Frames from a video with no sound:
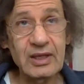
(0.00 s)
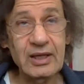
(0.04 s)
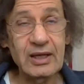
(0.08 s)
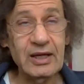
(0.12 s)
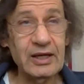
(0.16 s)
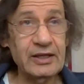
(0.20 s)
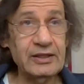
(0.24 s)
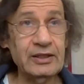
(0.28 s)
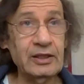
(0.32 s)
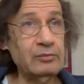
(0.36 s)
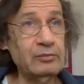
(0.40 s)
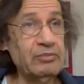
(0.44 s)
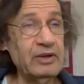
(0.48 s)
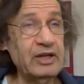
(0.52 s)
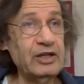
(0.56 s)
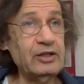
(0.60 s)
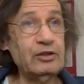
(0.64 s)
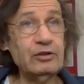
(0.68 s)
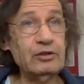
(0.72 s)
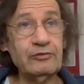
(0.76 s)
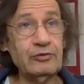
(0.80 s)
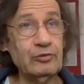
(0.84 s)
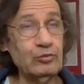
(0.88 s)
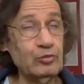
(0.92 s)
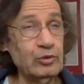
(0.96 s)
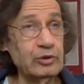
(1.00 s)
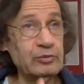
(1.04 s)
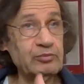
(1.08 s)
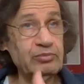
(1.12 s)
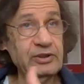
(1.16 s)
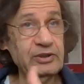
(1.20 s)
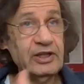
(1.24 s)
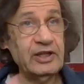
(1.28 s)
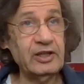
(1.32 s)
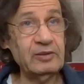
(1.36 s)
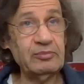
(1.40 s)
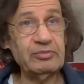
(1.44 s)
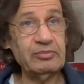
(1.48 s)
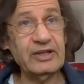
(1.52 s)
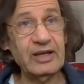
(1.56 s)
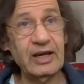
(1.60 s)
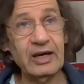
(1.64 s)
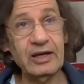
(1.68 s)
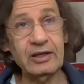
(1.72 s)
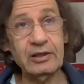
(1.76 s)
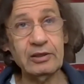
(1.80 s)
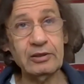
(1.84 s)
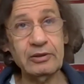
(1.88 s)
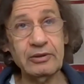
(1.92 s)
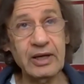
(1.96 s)
And then Beethoven would play
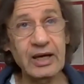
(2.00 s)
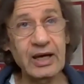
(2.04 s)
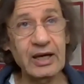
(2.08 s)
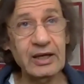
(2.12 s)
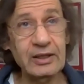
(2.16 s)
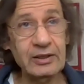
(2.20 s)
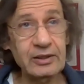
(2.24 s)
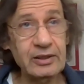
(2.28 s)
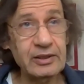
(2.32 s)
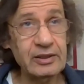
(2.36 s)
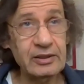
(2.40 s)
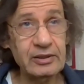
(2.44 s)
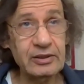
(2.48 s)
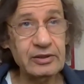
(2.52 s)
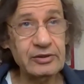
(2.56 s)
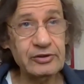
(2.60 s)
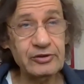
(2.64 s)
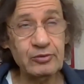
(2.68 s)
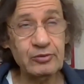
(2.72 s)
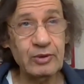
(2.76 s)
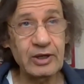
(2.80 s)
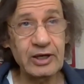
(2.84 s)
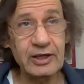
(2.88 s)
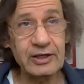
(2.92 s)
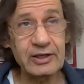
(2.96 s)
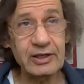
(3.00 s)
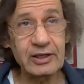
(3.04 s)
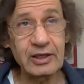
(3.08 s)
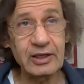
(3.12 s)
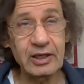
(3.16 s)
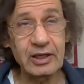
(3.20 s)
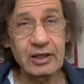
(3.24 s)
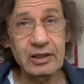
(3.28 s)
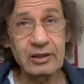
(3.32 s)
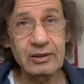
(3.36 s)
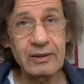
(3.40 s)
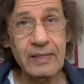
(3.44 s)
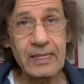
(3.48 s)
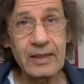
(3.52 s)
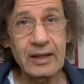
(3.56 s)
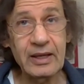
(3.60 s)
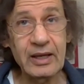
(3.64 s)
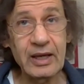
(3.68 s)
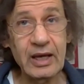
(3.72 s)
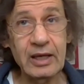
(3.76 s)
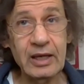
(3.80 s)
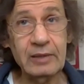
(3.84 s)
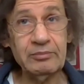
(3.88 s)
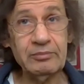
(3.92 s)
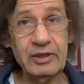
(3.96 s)
piano at the soirée,
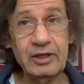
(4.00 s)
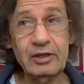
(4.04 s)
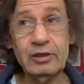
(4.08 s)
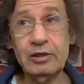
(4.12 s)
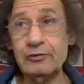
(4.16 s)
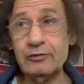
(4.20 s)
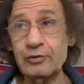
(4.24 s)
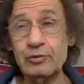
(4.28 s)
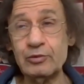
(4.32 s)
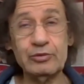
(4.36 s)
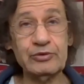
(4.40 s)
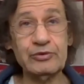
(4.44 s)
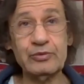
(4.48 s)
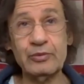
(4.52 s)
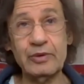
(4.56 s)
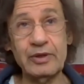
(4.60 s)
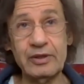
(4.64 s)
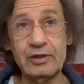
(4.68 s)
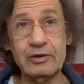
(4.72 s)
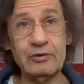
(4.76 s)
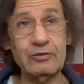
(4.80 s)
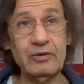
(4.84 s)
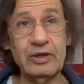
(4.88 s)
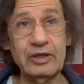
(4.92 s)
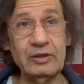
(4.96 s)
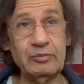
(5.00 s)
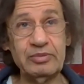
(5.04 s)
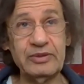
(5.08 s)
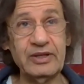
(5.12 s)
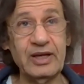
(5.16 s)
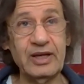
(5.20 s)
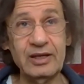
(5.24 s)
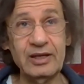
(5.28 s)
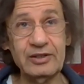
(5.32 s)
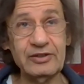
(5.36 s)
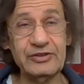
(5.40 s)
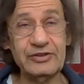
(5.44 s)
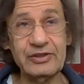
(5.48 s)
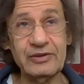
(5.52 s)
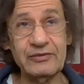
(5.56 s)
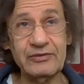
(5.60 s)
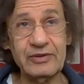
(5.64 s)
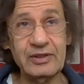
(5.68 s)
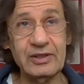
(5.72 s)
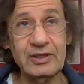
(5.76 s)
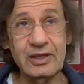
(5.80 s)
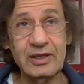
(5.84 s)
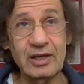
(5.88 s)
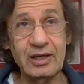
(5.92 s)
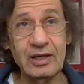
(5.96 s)
and Beethoven was one of the great pianists of the
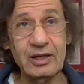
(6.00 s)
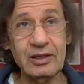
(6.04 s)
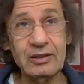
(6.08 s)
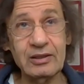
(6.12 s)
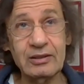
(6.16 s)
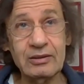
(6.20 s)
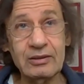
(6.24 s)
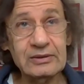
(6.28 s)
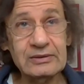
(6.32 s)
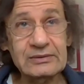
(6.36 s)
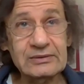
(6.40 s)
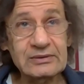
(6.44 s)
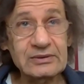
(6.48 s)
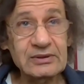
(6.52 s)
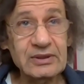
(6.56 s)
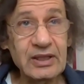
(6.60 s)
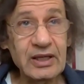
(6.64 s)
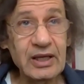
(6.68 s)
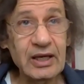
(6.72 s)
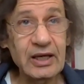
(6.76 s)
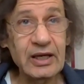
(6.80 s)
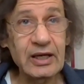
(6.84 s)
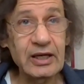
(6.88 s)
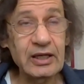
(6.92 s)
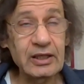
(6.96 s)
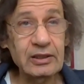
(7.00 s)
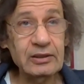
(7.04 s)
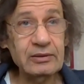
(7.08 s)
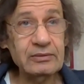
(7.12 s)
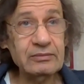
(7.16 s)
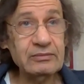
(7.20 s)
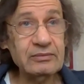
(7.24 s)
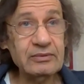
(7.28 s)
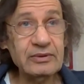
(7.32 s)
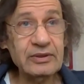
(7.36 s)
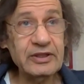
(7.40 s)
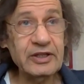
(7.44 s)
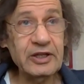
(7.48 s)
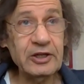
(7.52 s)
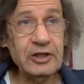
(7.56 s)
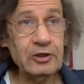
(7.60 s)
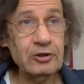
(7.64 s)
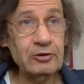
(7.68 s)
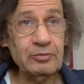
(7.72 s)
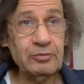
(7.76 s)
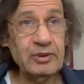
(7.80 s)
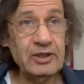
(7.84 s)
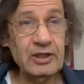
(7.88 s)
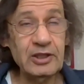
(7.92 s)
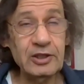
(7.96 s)
day, and
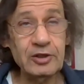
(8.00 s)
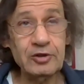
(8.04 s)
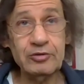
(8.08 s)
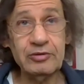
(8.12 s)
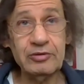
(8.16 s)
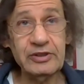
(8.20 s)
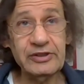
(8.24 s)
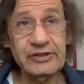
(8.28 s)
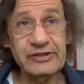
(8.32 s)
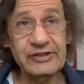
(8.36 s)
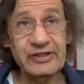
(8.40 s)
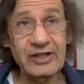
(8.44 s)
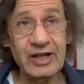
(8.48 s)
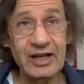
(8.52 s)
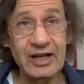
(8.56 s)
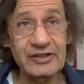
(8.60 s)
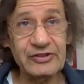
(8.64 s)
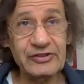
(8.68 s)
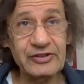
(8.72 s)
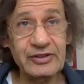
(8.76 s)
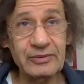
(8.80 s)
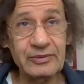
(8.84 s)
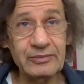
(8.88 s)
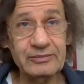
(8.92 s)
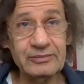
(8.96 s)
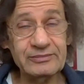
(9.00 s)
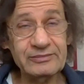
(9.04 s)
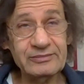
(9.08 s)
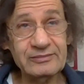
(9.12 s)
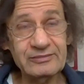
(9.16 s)
Cherubini criticized him.